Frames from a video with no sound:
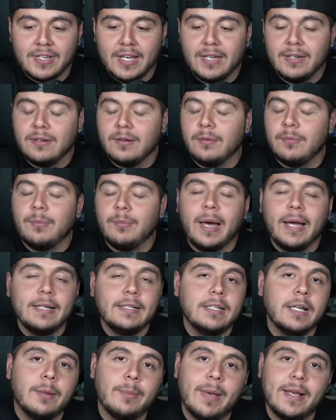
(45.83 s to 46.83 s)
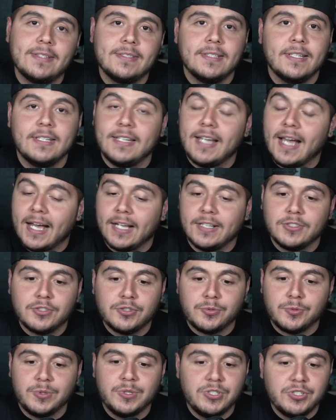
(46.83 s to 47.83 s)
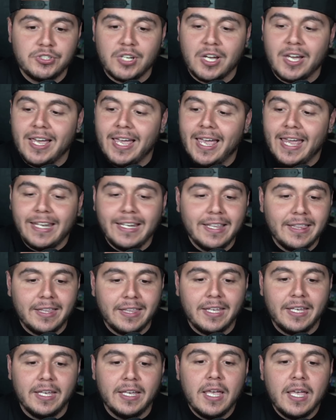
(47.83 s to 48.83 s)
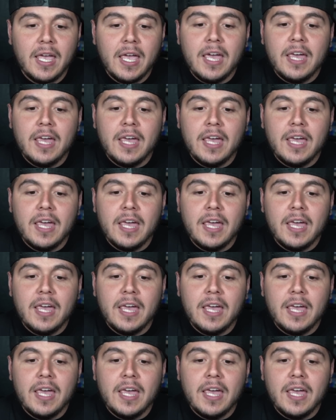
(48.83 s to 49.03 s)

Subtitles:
and my dumbass did not screenshot anything.